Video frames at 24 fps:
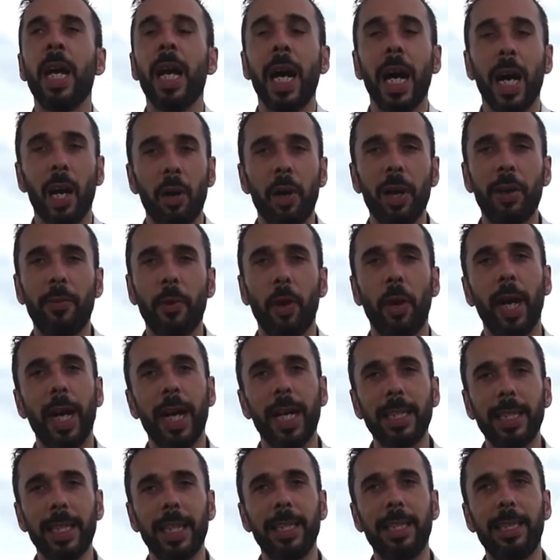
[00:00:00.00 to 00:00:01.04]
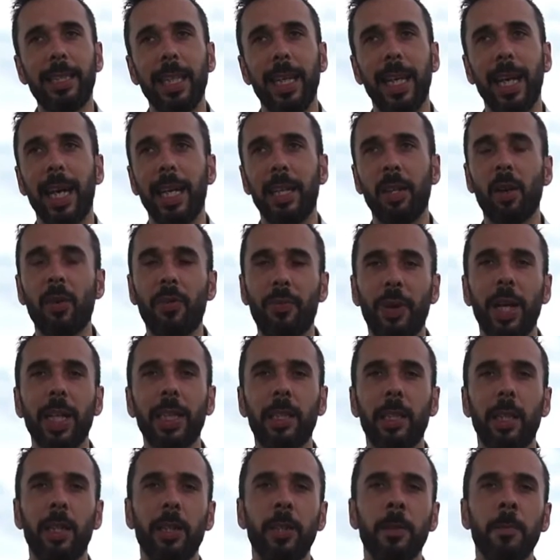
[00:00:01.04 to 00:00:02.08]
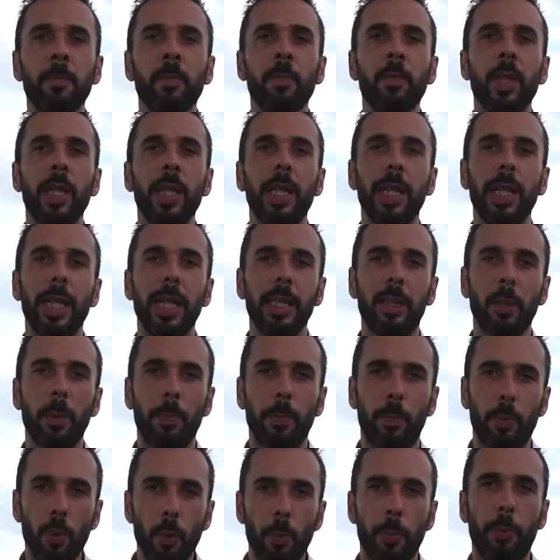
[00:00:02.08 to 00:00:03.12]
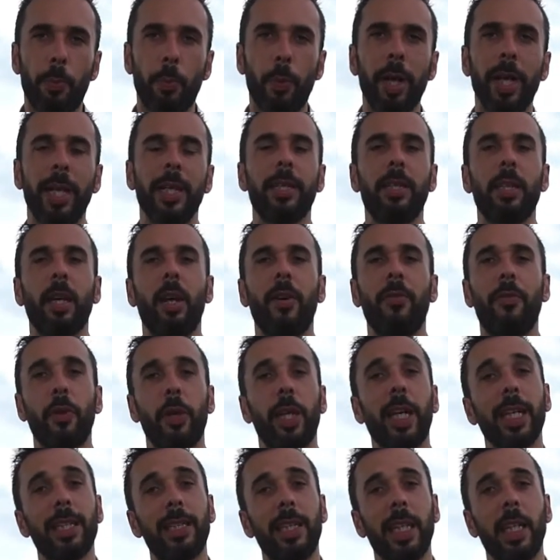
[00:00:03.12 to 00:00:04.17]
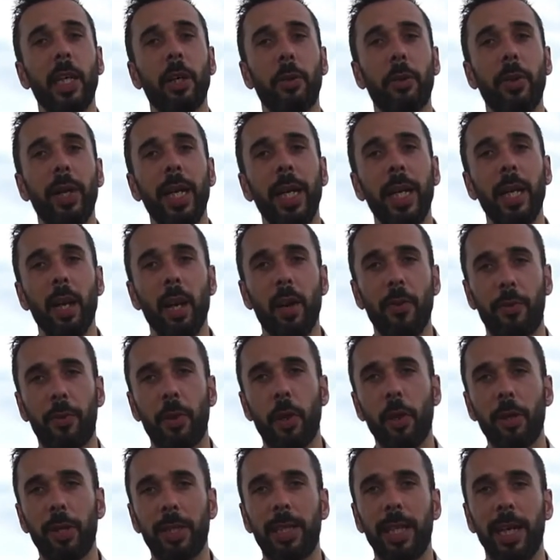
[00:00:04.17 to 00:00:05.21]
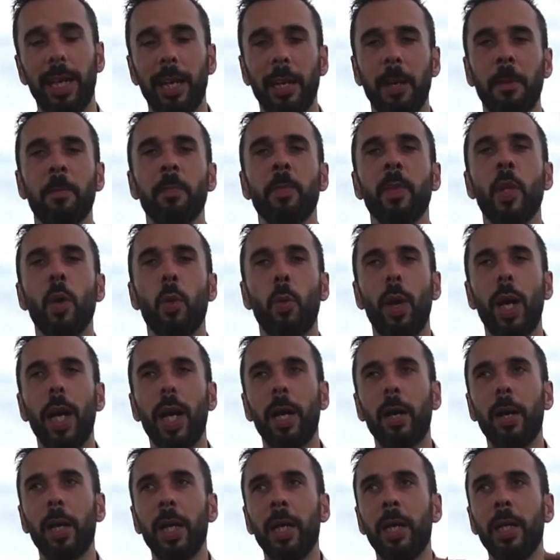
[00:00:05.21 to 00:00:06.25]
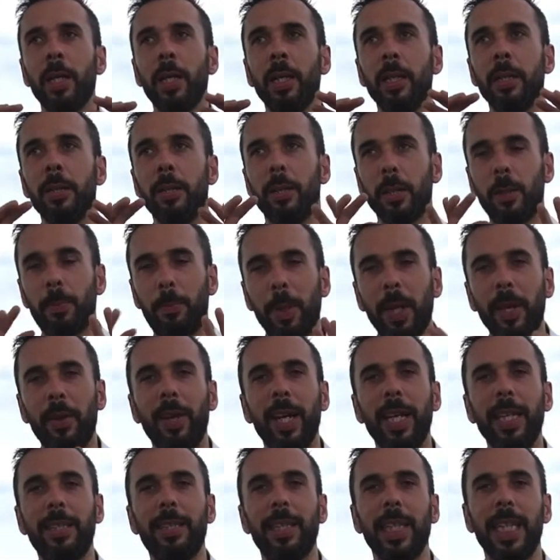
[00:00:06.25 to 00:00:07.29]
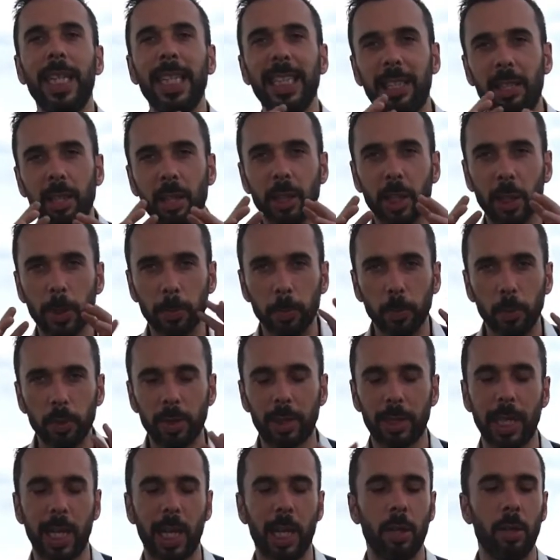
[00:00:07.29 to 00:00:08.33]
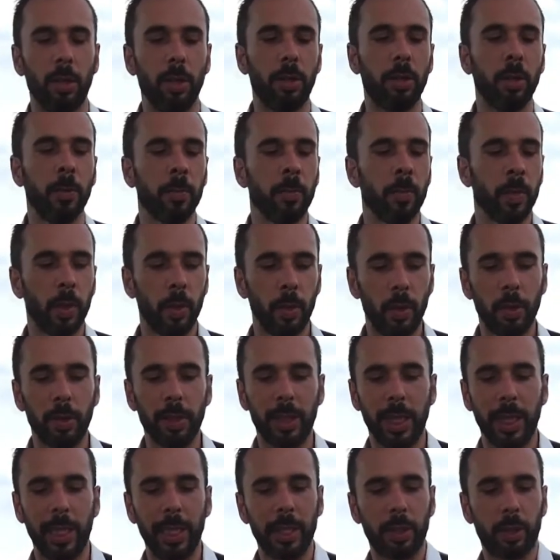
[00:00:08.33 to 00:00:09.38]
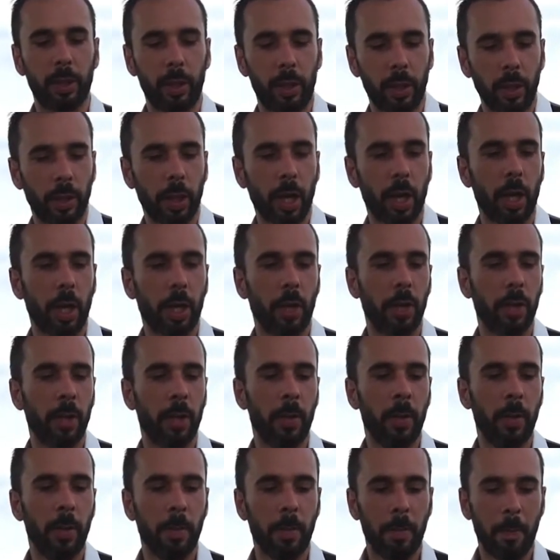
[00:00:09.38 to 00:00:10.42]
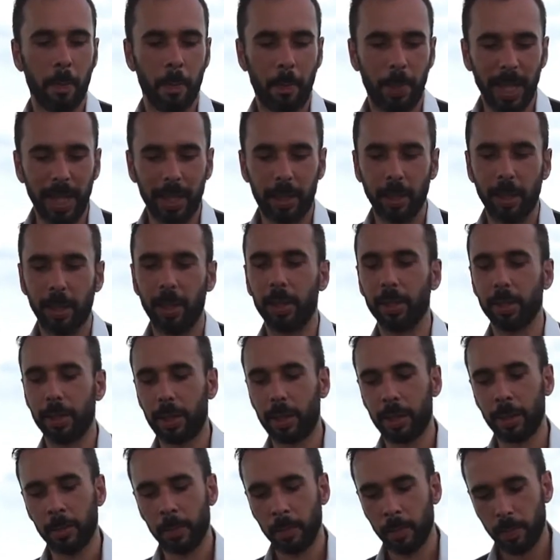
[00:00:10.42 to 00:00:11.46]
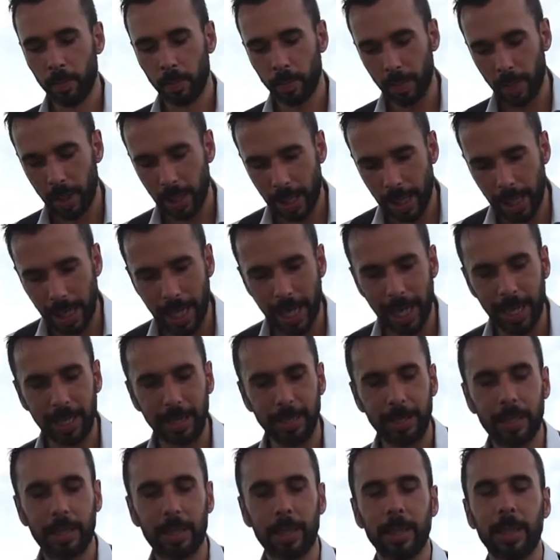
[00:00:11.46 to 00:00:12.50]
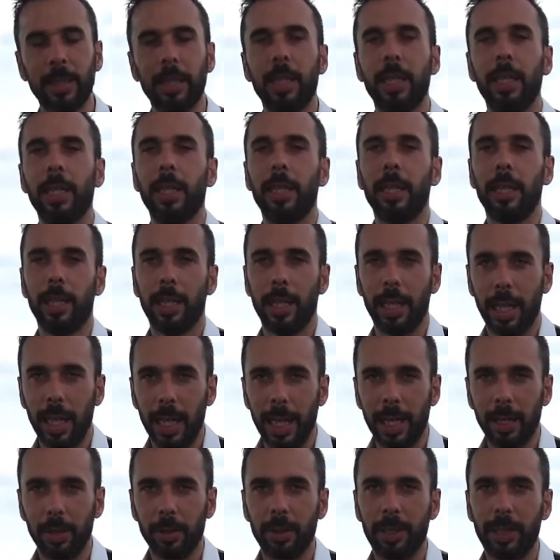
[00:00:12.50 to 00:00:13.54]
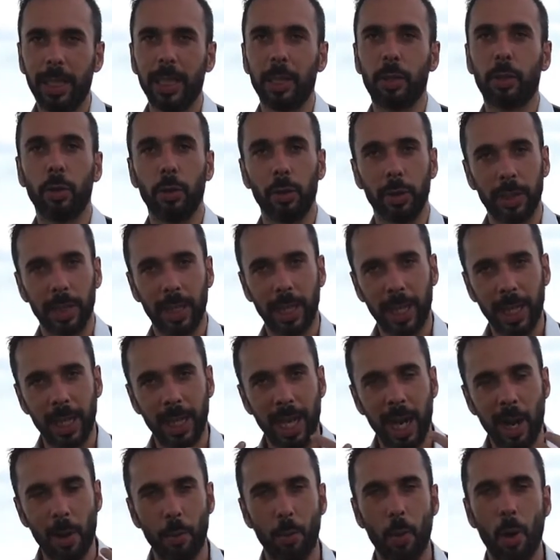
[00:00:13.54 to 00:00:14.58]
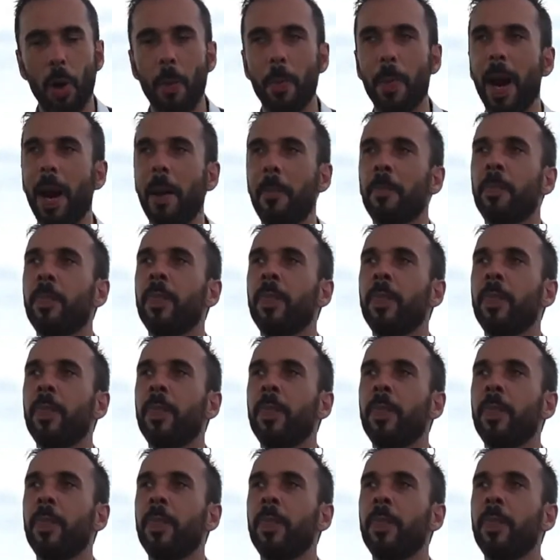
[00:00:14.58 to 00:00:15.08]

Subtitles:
However, as I say, an old-fashioned is a blueprint of a category of cocktail, where the spirit is just smoothed out using sugar, bitters, ice, and a citrus and an aroma.